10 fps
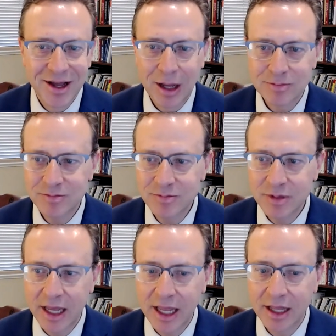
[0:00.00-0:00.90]
Um,
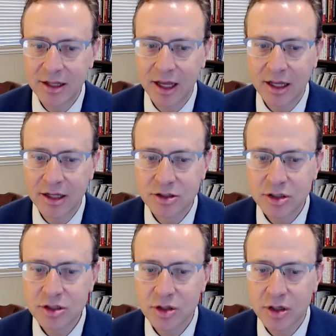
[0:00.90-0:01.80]
and uh,
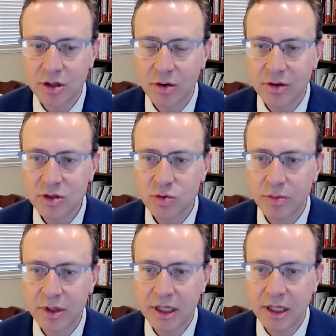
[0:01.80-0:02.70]
just so you know, this
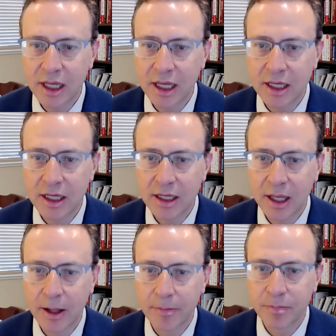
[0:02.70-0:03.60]
will be
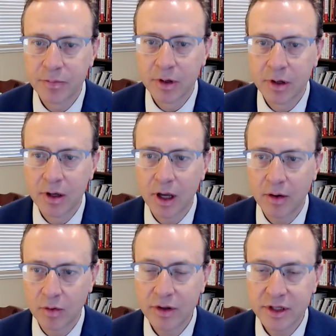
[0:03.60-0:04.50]
a, um,
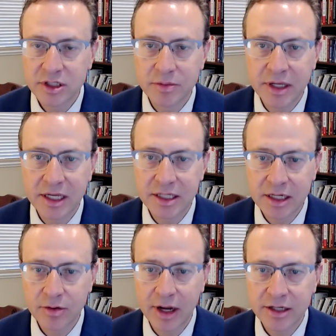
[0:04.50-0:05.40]
we want this to be as
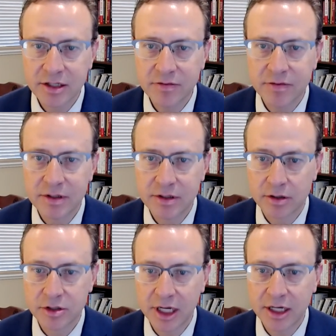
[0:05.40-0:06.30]
interactive and
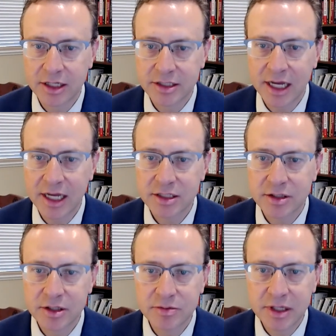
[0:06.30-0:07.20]
Dr. Shannon has asked
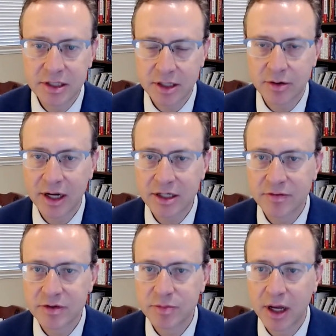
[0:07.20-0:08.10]
that this be as
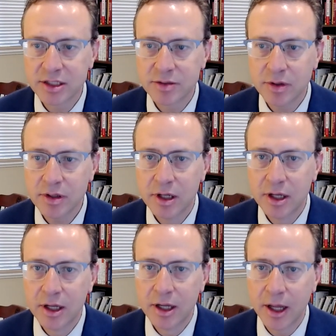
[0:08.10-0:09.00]
interactive as possible.
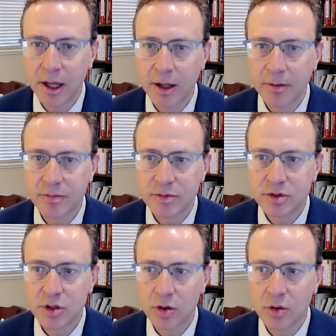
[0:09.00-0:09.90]
Um,
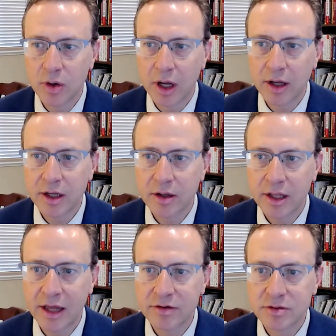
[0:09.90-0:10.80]
so uh,
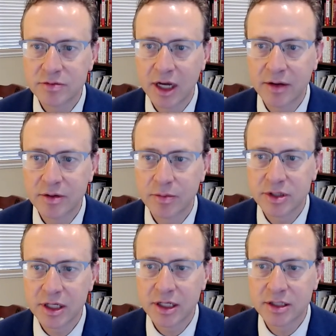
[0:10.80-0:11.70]
he'll have some time to
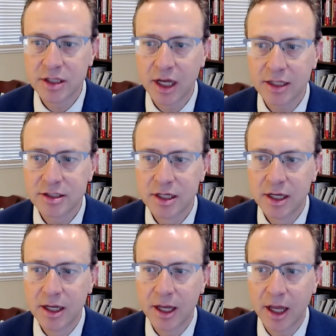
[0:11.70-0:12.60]
present his thoughts
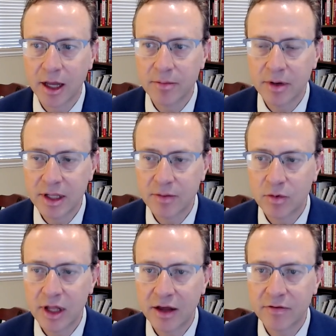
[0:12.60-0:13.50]
um, and then
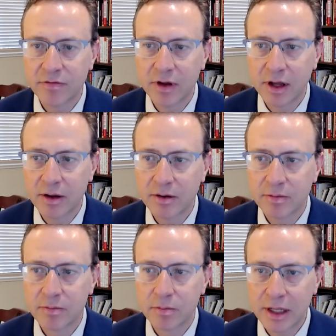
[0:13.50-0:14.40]
we'll have uh,
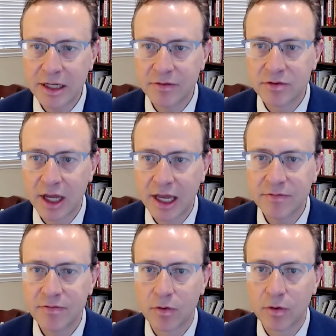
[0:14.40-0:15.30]
plenty of
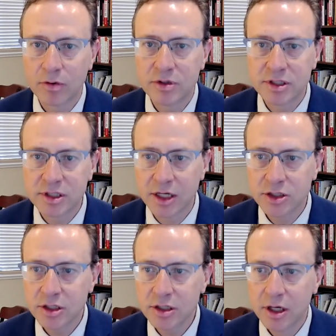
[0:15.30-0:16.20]
time for
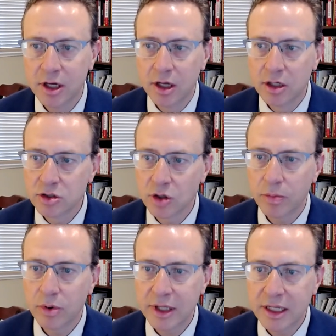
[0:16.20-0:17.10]
discussion. So
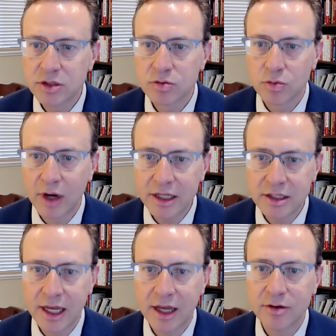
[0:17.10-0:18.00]
please
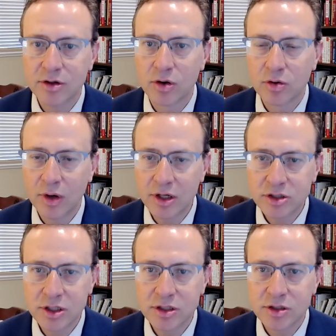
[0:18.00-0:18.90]
write down your
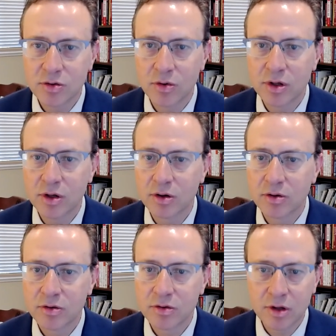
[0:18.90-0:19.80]
questions or
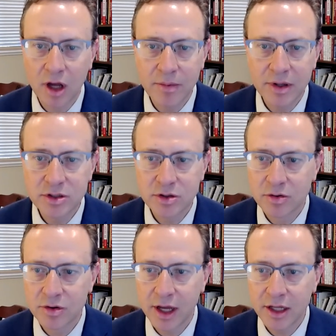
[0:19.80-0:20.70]
your comments or
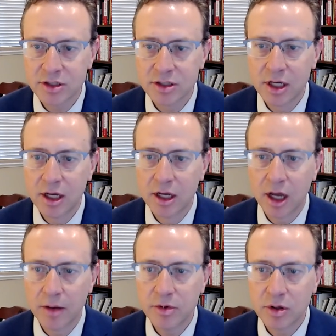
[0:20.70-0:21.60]
your thoughts.
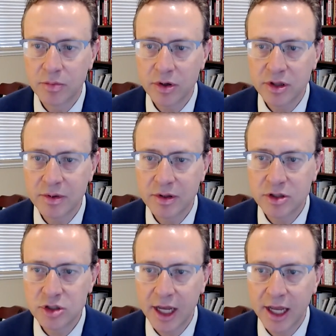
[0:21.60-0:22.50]
Um, you can put them in
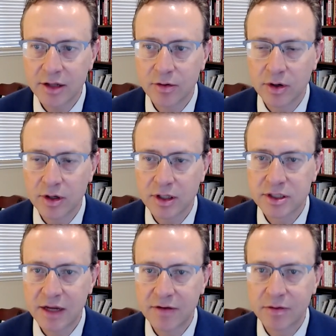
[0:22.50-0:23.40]
the chat or you can
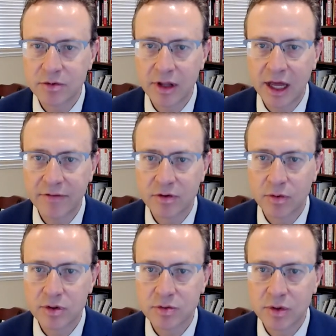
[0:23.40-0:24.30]
save them till
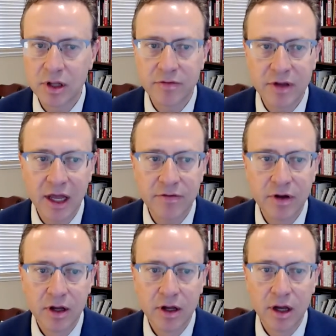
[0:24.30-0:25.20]
afterwards. And we'd love to have
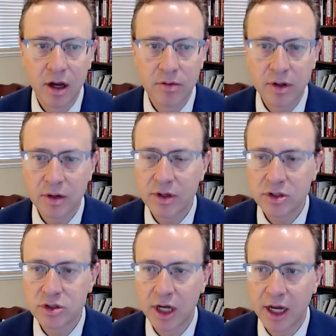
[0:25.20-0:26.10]
a really
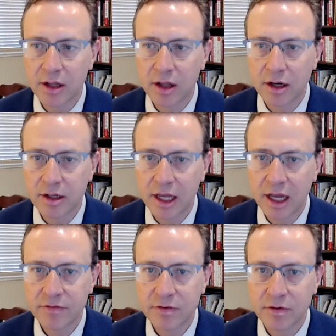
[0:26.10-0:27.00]
rich dialogue
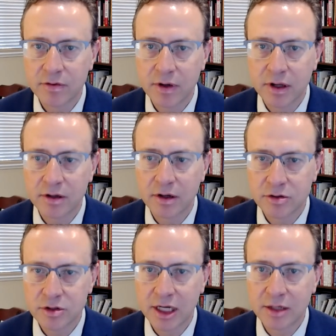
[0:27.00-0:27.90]
after uh,
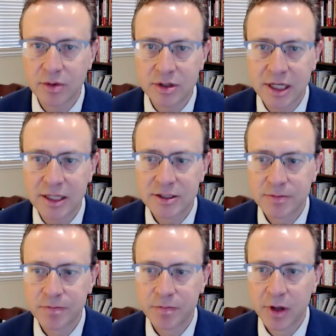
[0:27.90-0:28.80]
Dr. Shannon
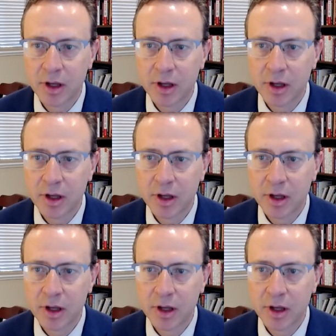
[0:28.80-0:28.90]
presents.